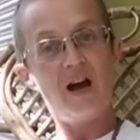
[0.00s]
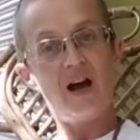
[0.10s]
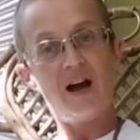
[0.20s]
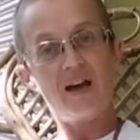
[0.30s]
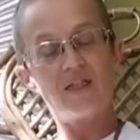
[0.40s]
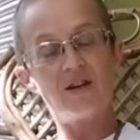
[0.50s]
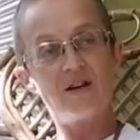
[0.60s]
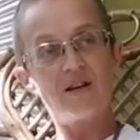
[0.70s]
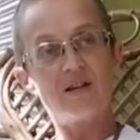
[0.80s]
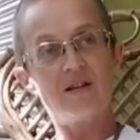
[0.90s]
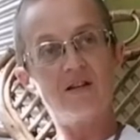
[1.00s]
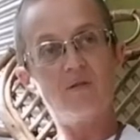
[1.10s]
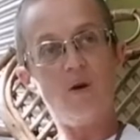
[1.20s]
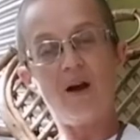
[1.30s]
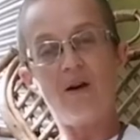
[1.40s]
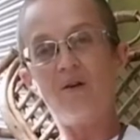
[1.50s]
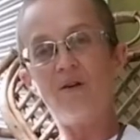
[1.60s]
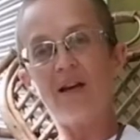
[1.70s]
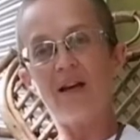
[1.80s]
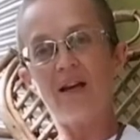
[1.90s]
I thought, wow,
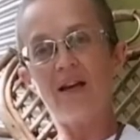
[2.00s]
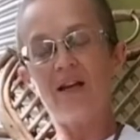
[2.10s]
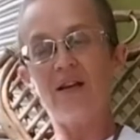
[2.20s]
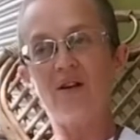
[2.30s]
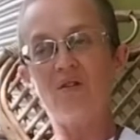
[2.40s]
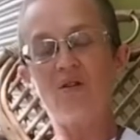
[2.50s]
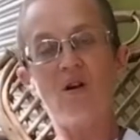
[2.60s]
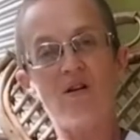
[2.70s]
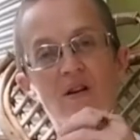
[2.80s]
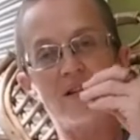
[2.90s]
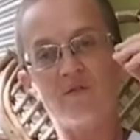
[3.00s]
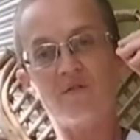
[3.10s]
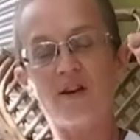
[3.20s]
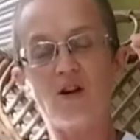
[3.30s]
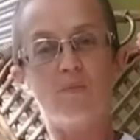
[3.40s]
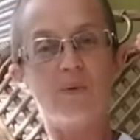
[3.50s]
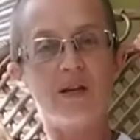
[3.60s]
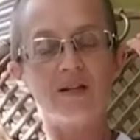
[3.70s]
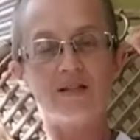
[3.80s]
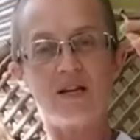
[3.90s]
okay, you know, cognitive therapy
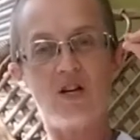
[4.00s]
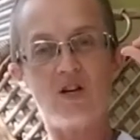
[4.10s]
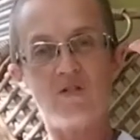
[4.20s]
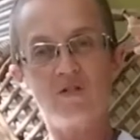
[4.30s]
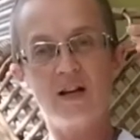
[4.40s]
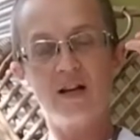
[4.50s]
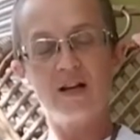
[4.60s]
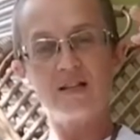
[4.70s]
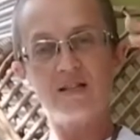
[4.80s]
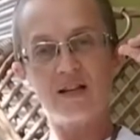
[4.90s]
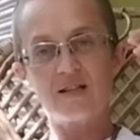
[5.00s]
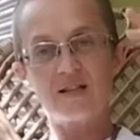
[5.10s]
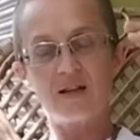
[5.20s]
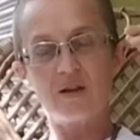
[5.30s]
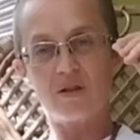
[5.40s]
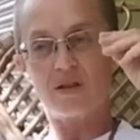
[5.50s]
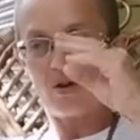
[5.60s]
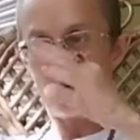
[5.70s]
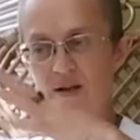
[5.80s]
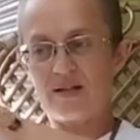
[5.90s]
itself says that your
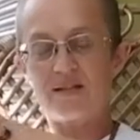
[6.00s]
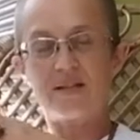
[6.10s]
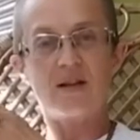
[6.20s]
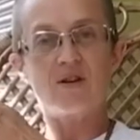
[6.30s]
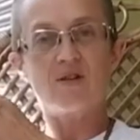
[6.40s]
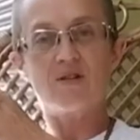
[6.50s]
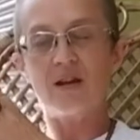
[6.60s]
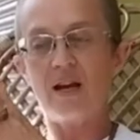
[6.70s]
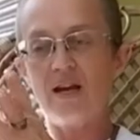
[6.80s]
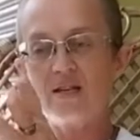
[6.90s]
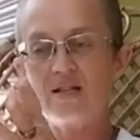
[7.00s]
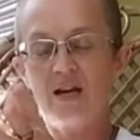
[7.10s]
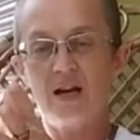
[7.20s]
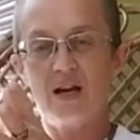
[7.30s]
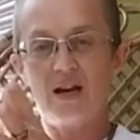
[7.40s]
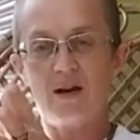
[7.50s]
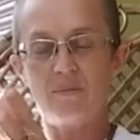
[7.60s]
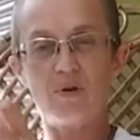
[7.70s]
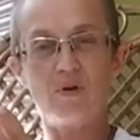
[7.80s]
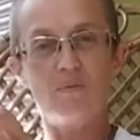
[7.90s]
thoughts then create
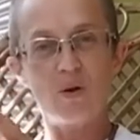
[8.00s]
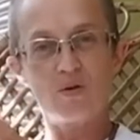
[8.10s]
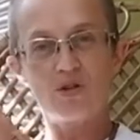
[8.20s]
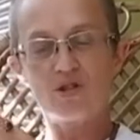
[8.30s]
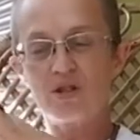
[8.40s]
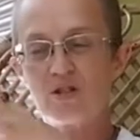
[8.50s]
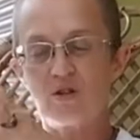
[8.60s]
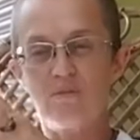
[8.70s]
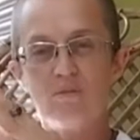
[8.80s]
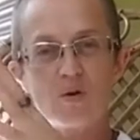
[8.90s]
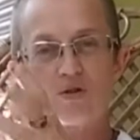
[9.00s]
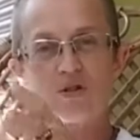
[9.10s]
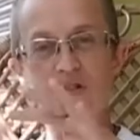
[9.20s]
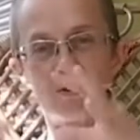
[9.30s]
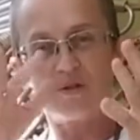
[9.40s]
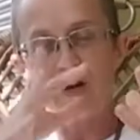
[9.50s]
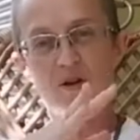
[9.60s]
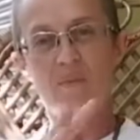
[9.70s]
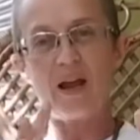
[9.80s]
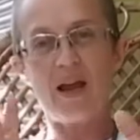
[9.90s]
your emotions and create
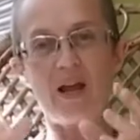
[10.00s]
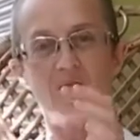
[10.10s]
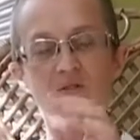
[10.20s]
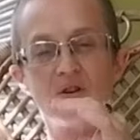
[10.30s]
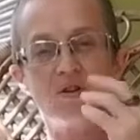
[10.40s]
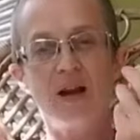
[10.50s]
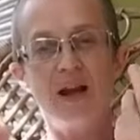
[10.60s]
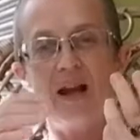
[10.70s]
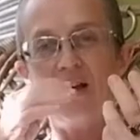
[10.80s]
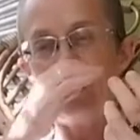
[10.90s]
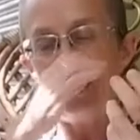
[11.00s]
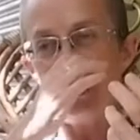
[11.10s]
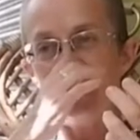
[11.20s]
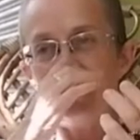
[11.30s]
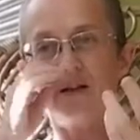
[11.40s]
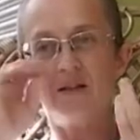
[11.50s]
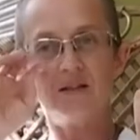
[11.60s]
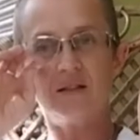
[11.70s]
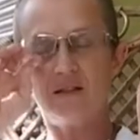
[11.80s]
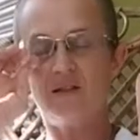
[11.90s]
your behavior, and then
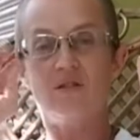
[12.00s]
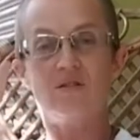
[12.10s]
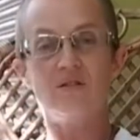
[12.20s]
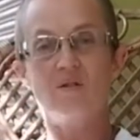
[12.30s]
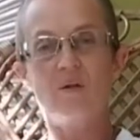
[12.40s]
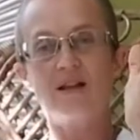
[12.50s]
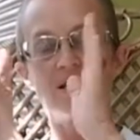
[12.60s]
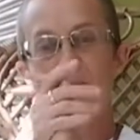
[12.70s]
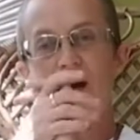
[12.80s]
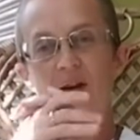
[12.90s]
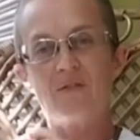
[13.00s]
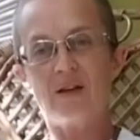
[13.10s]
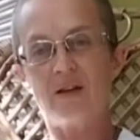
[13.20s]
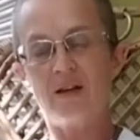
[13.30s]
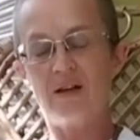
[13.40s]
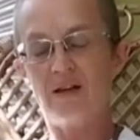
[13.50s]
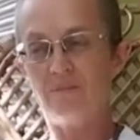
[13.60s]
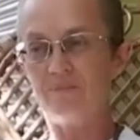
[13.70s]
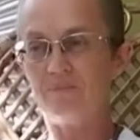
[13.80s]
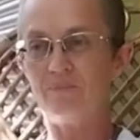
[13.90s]
you end up having
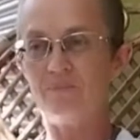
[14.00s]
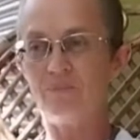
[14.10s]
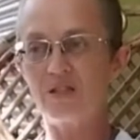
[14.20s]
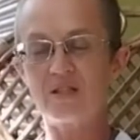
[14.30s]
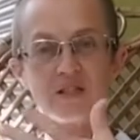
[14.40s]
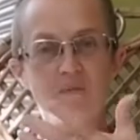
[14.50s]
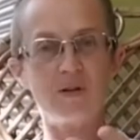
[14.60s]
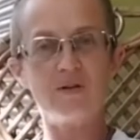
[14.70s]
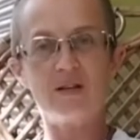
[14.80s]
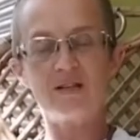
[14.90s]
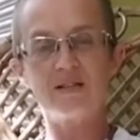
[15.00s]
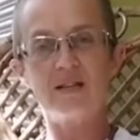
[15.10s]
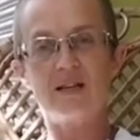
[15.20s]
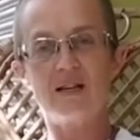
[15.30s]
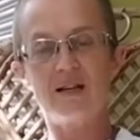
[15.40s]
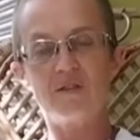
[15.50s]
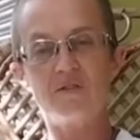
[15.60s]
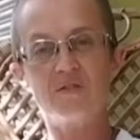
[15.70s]
this experience in life,